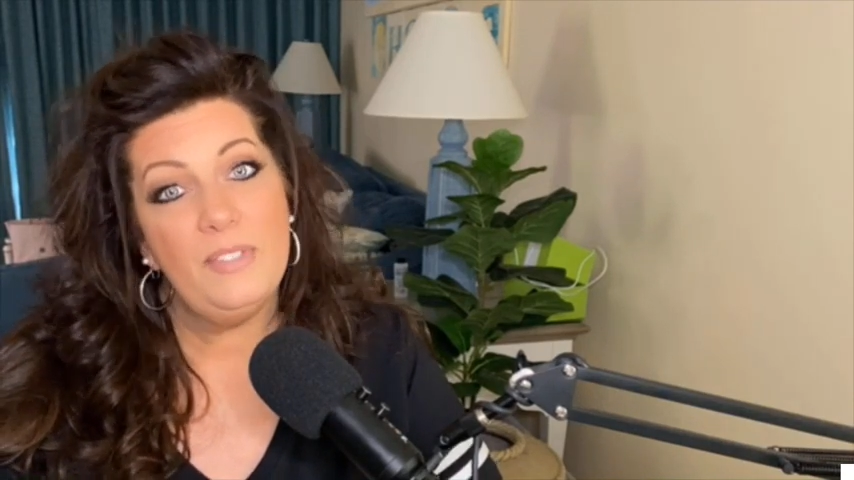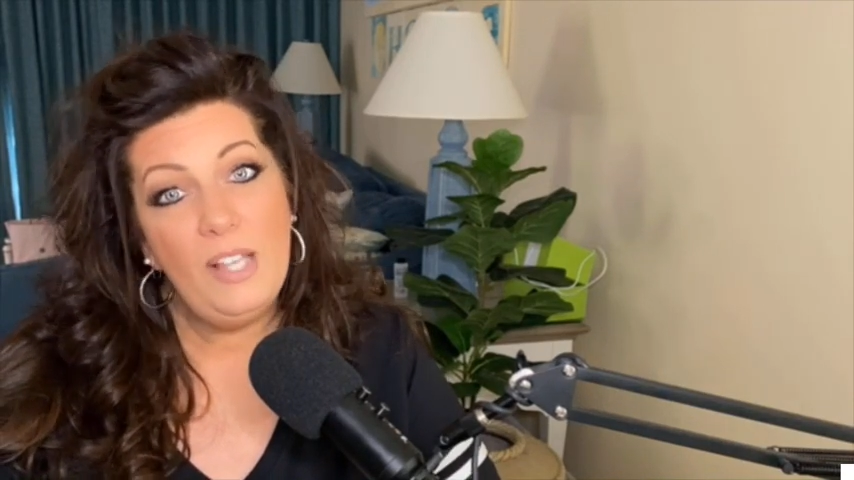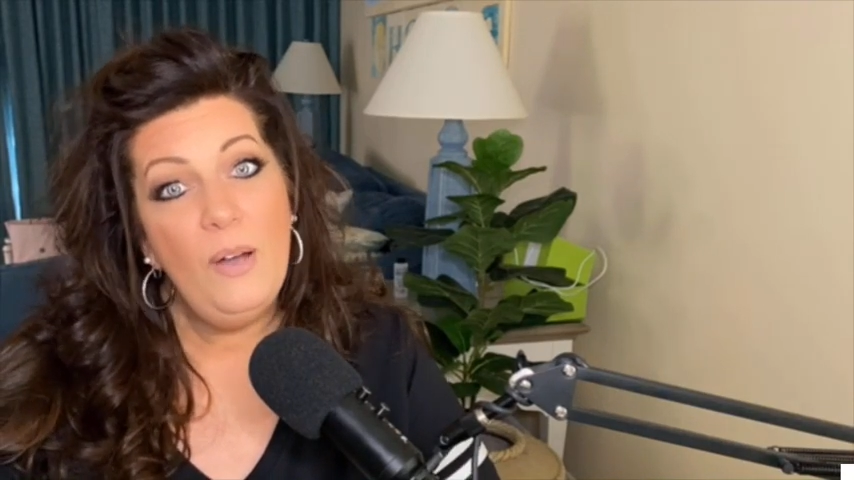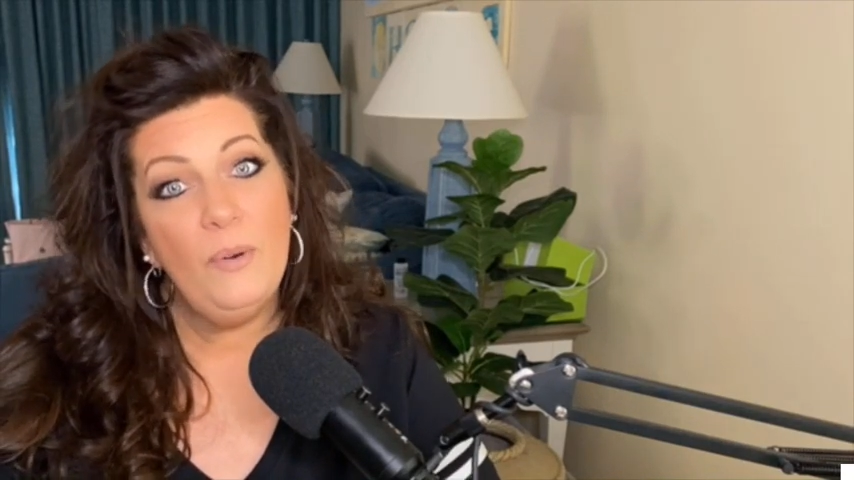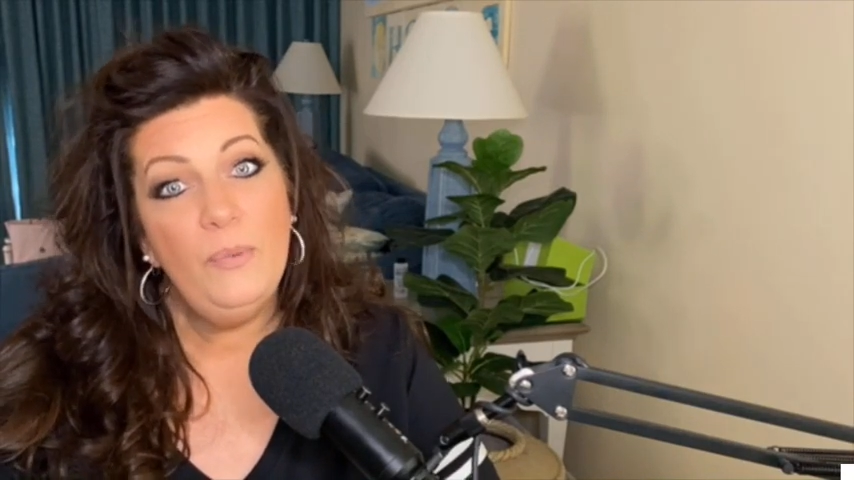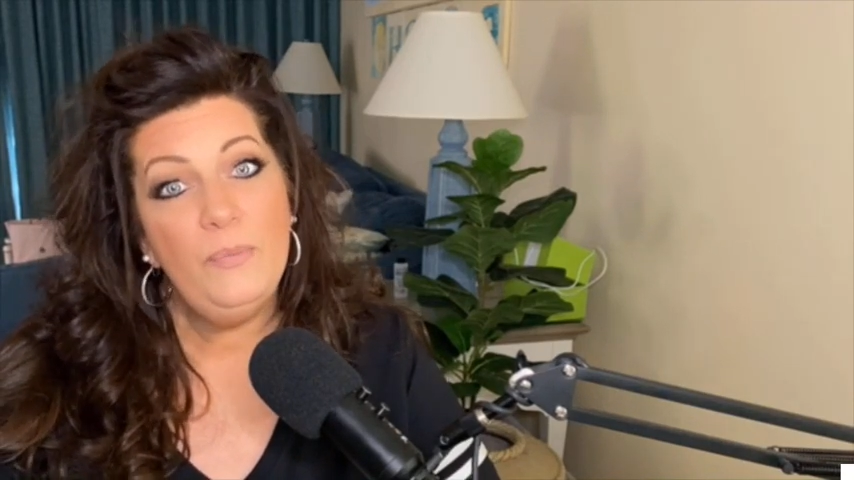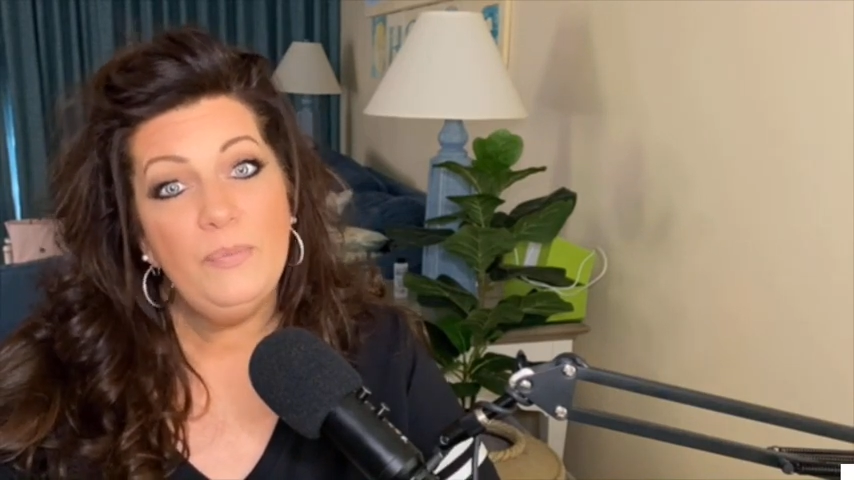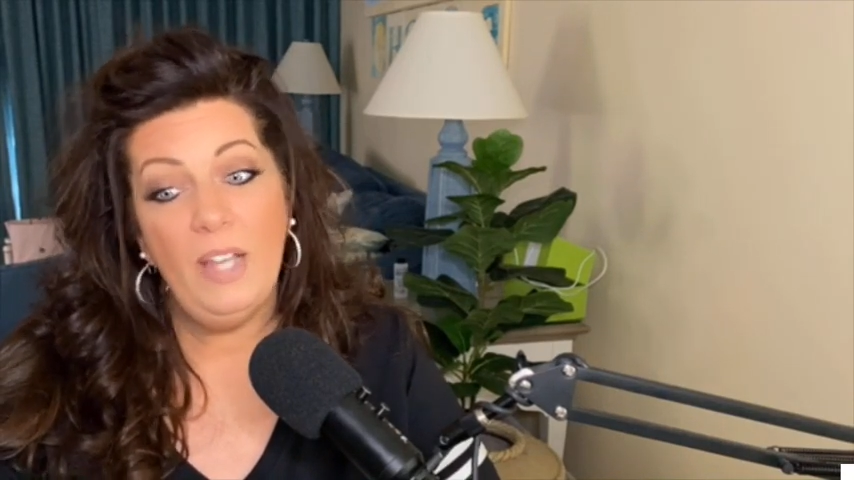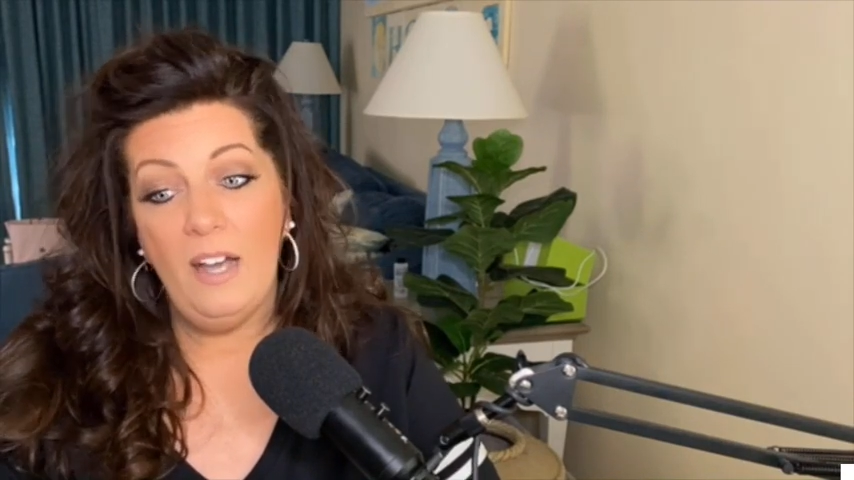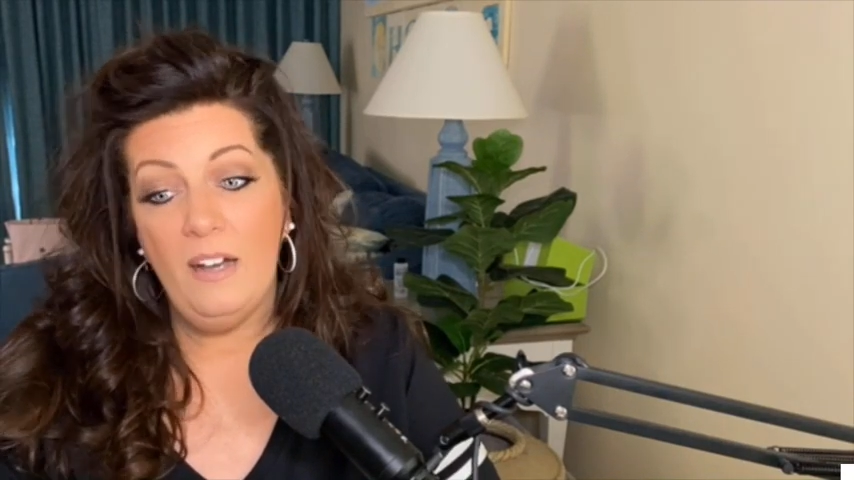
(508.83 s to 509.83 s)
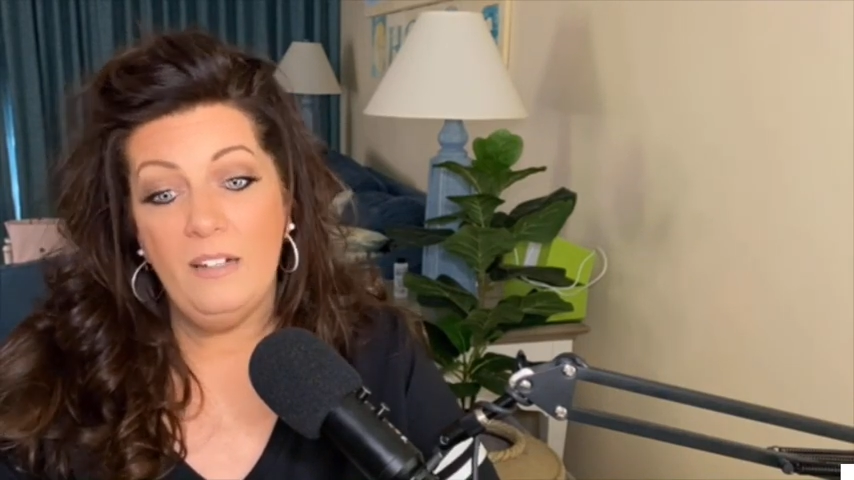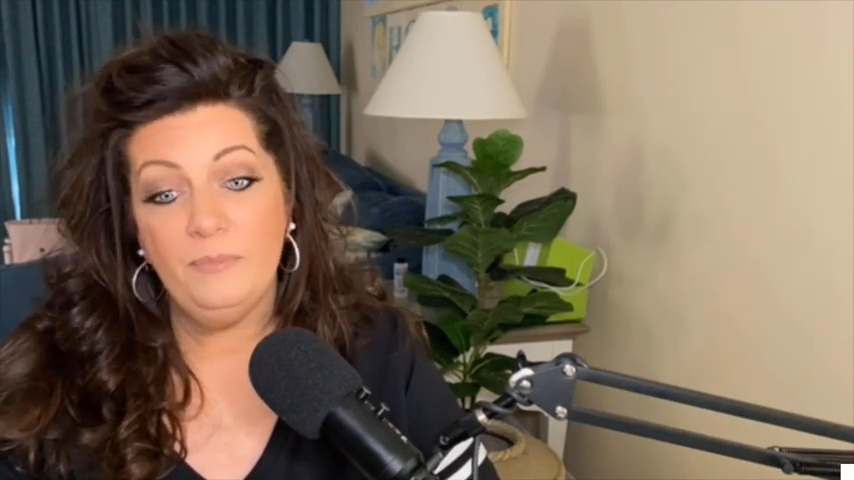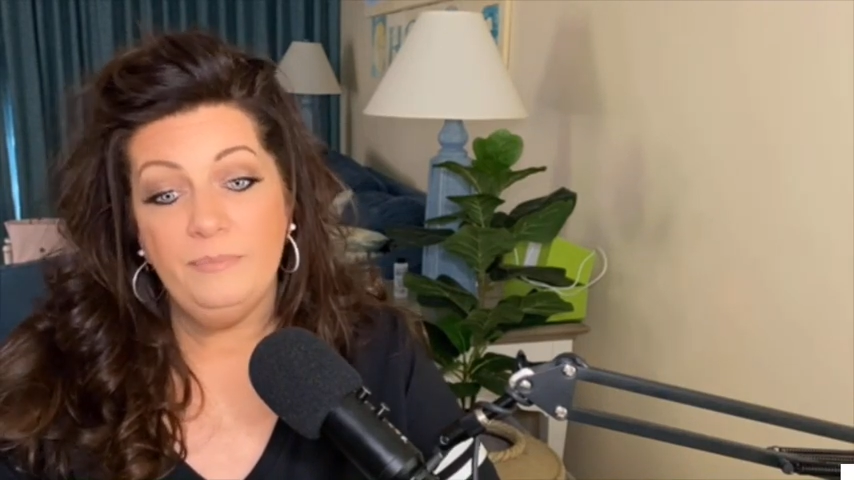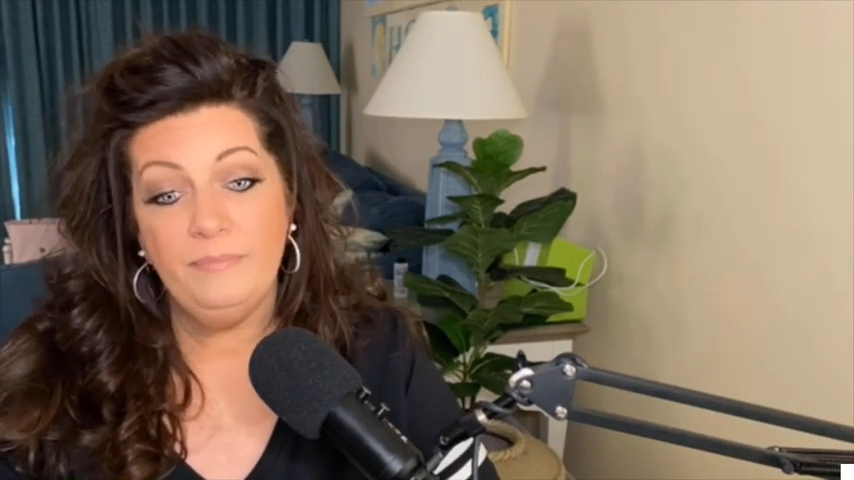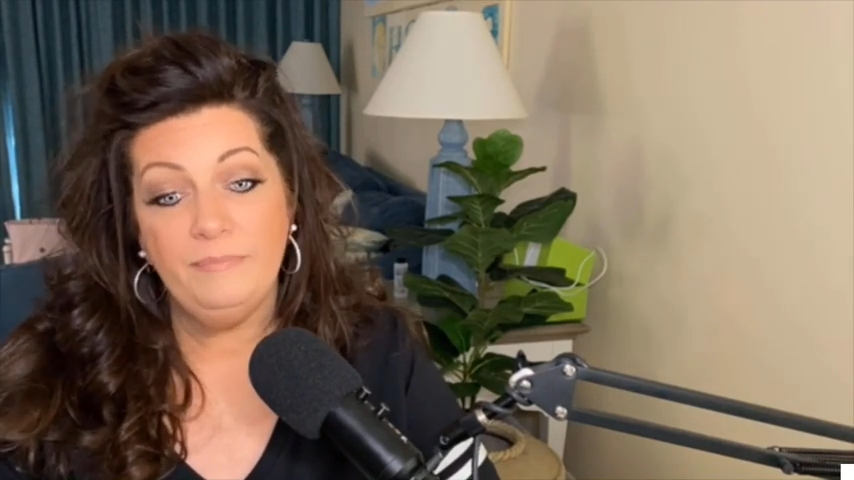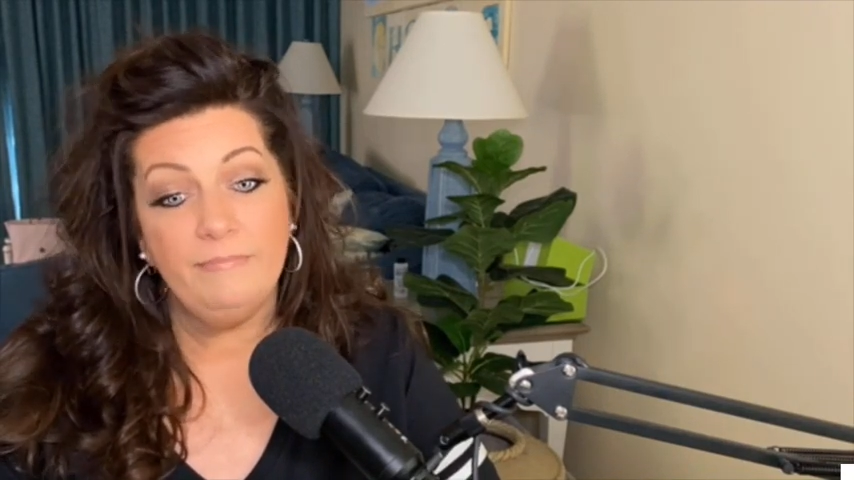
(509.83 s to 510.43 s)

So, um,